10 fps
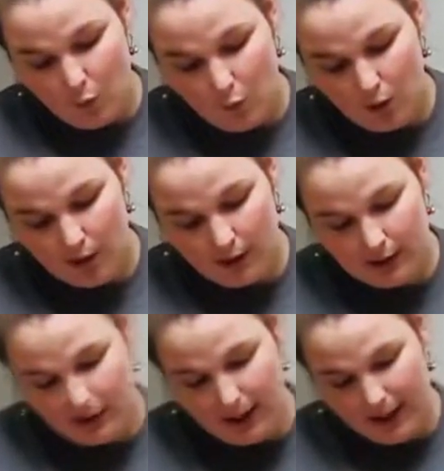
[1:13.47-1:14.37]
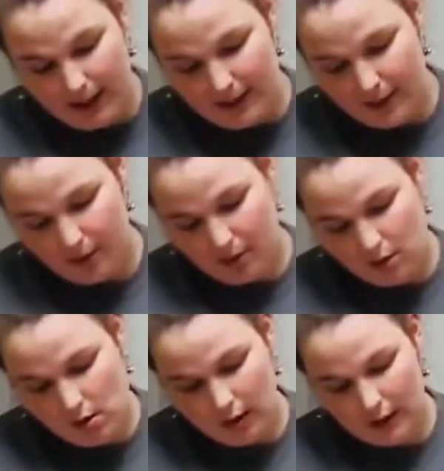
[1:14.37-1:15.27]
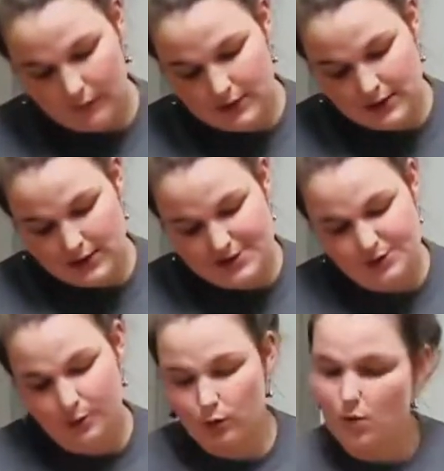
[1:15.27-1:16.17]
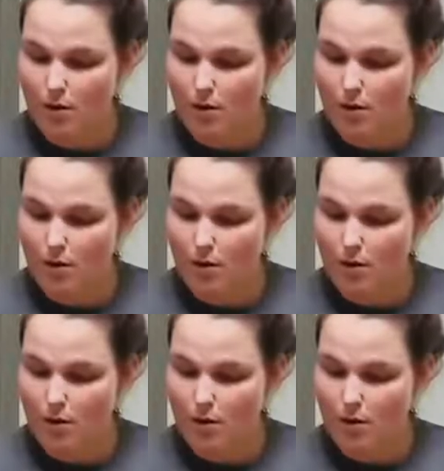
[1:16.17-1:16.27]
1/8 of a teaspoon.